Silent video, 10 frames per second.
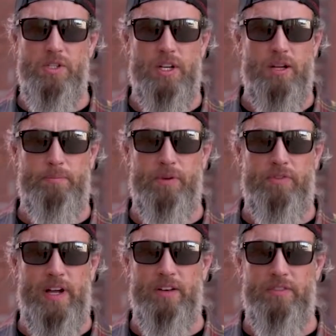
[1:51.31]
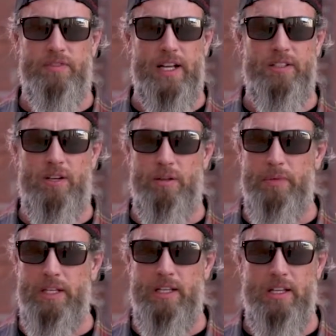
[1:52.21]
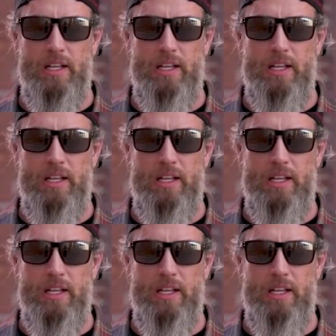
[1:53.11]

uh, profound effect on me.